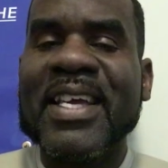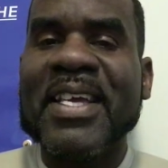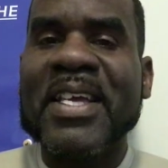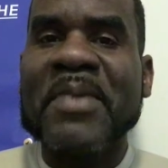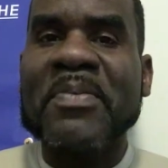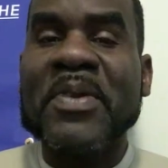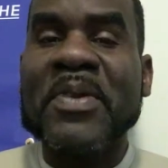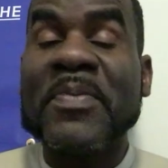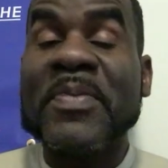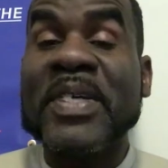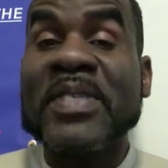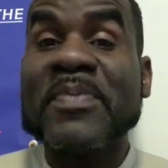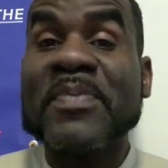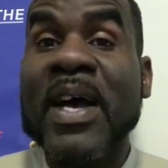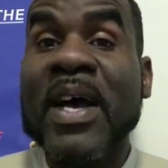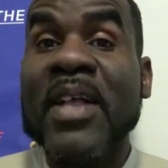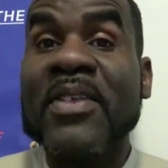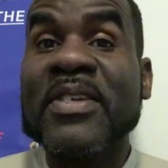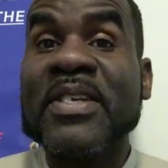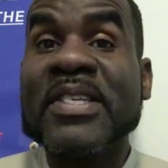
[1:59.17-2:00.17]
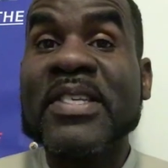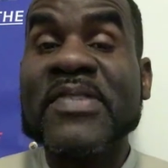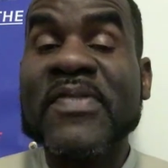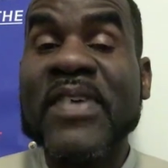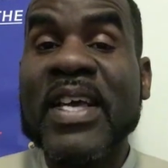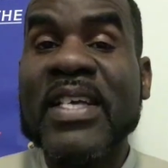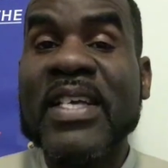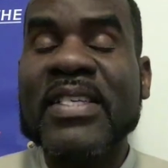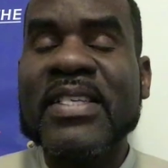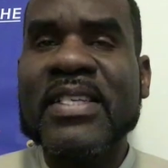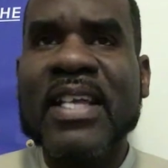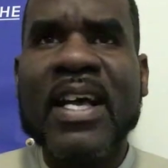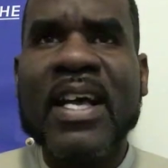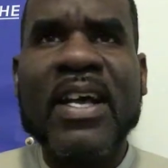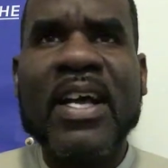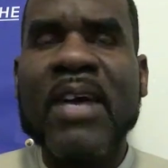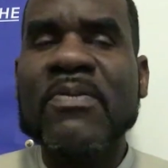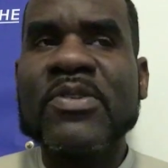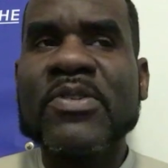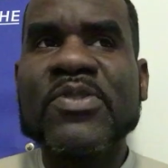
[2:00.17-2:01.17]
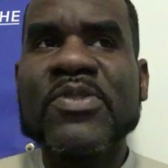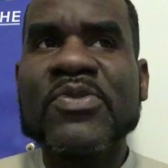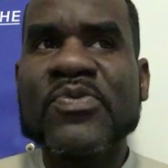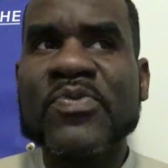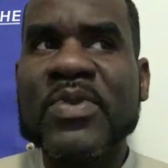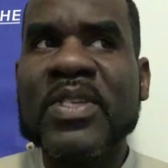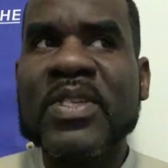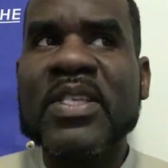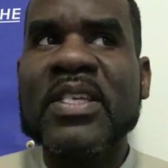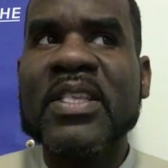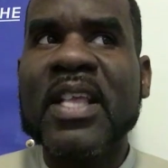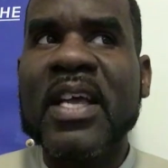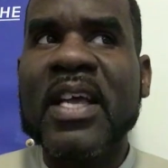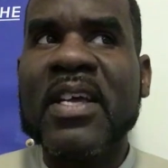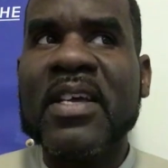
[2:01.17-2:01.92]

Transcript: it put a big smile on his face, and I was just really